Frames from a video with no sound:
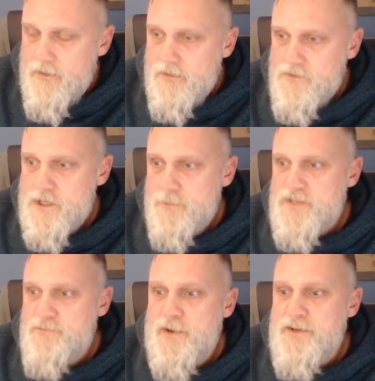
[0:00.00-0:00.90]
Germans
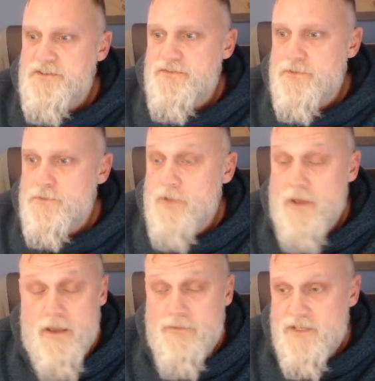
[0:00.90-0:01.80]
punch through the
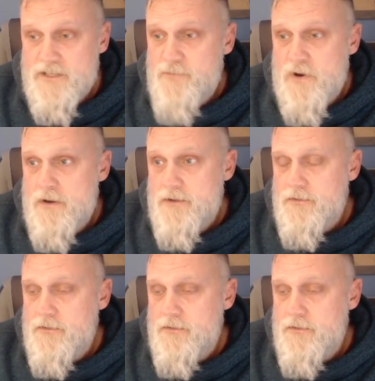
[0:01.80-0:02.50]
heaviest part,